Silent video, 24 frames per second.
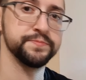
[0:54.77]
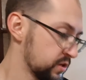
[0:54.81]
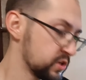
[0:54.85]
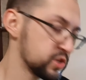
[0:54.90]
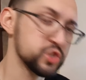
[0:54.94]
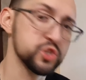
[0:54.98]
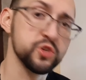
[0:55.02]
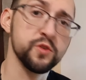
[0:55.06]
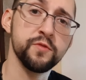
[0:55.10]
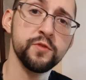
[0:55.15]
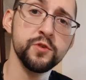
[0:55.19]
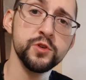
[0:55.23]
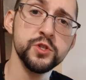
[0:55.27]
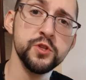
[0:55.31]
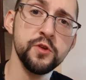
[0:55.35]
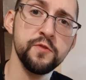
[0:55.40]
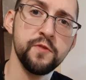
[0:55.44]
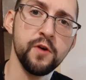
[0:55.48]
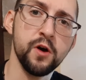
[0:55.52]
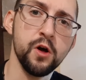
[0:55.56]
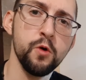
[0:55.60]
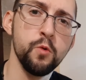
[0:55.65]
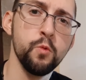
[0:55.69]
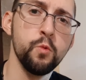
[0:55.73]
So first of
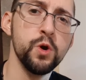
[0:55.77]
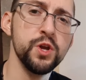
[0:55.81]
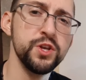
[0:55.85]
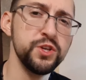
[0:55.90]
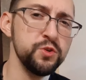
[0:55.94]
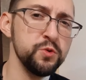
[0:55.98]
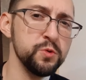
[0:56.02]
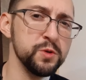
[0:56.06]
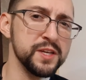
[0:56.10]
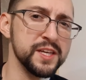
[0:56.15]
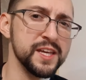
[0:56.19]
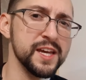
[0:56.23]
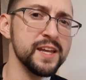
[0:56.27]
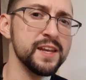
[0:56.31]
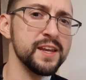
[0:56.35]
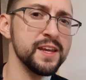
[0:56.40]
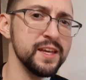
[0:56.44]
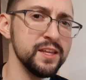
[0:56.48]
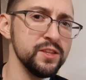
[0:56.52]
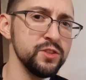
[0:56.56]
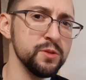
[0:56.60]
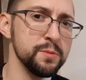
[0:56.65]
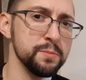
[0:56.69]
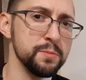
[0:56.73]
all, what do you get
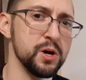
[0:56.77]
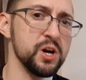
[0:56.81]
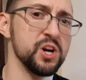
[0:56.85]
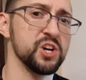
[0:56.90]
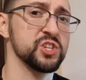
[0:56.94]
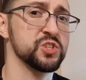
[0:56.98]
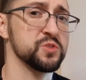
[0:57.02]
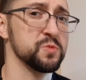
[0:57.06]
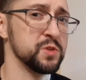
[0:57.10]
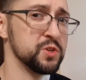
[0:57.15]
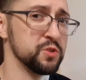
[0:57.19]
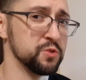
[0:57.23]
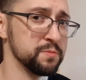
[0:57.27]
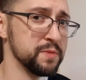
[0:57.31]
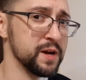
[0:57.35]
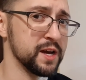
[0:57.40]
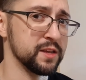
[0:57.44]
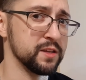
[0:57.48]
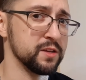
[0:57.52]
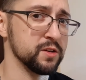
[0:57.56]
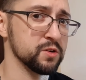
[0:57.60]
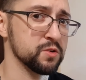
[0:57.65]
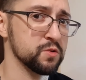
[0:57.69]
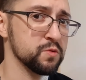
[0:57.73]
in the box when you buy
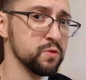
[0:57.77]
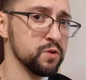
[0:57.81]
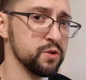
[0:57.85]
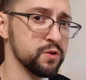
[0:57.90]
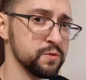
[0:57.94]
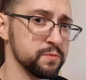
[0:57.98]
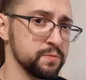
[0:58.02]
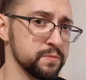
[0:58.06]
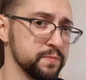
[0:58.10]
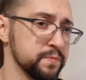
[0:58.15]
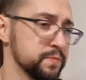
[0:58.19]
the aquarium?